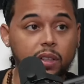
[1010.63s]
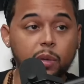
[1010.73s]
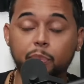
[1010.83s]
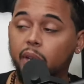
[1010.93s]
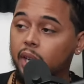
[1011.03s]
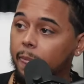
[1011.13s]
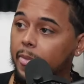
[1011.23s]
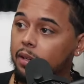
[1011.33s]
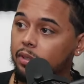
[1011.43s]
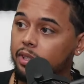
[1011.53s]
The pit,
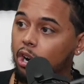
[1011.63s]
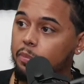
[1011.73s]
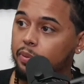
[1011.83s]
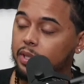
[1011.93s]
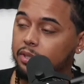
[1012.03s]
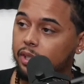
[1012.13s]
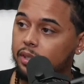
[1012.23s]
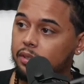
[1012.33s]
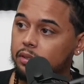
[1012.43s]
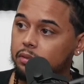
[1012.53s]
right? The armpit shit.